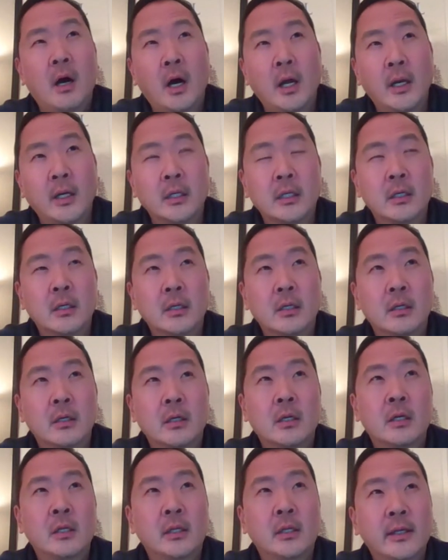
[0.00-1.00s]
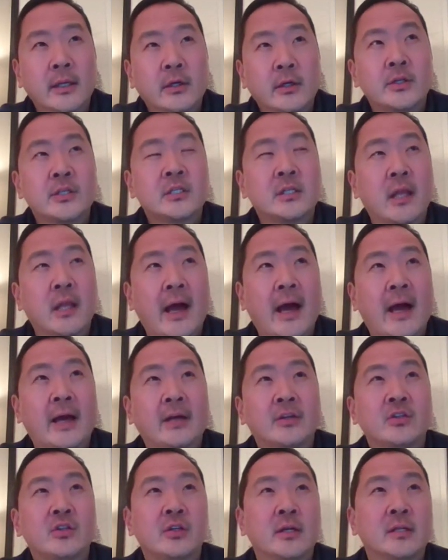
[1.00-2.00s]
unclear /
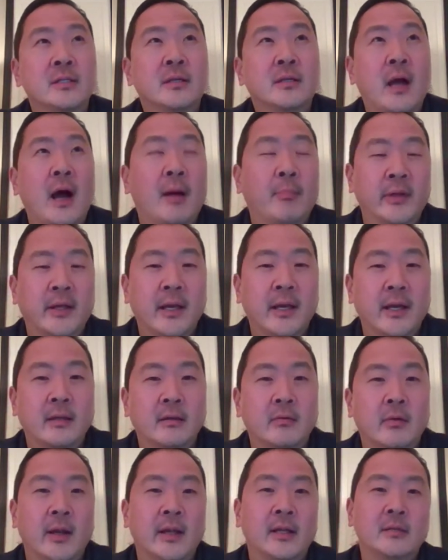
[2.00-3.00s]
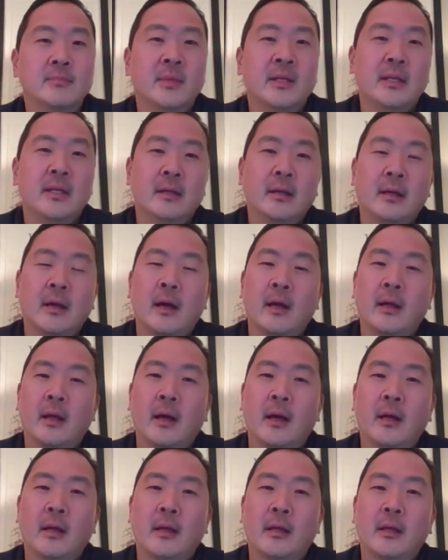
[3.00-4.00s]
it's complicated, right? Meaning
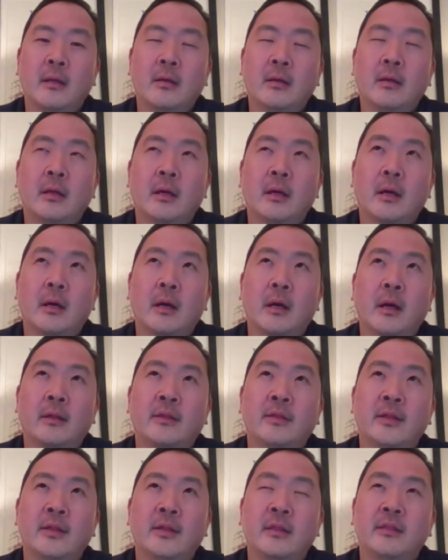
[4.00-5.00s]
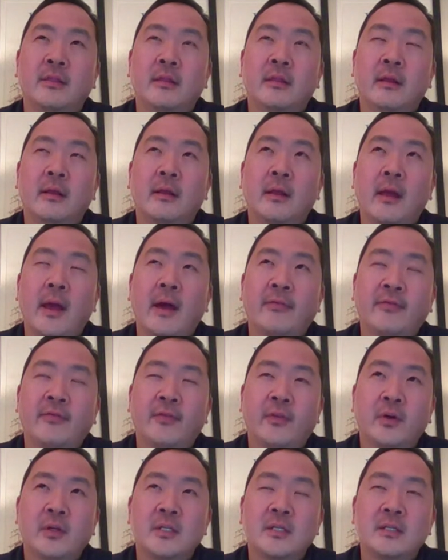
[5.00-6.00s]
I think
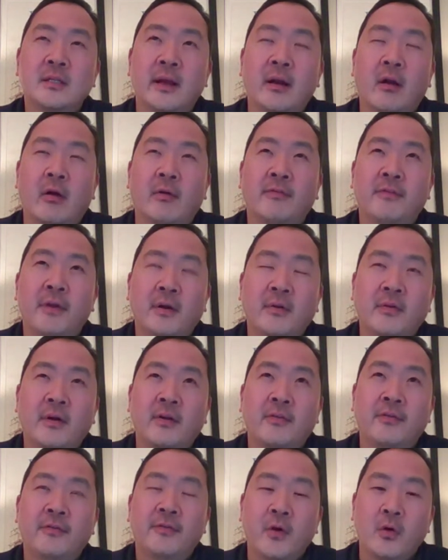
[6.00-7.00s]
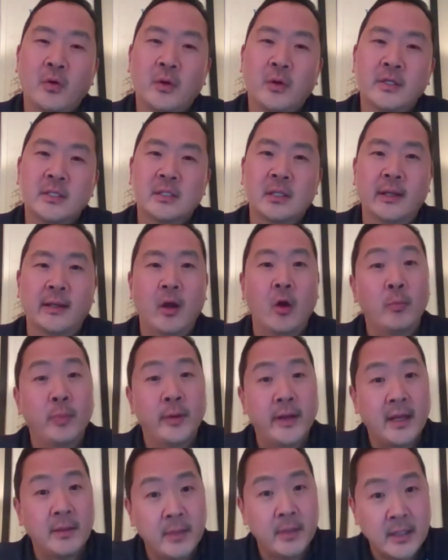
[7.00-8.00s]
efforts that are very, very focused, like
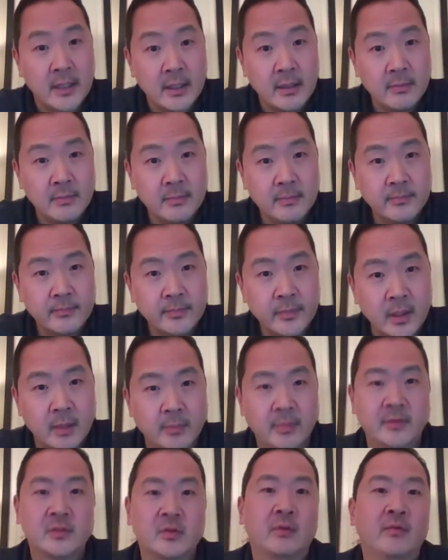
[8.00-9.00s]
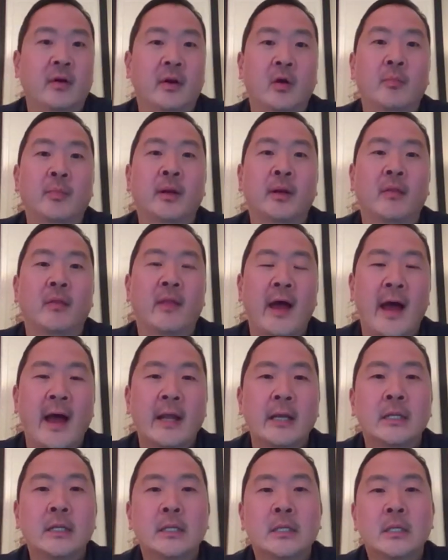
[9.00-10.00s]
OpenAP, I'll be sort of very open on
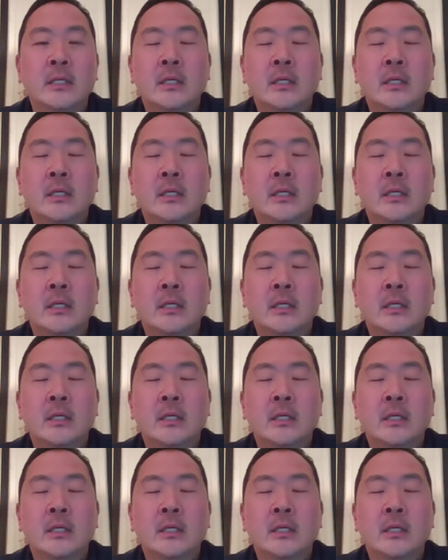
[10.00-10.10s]
that,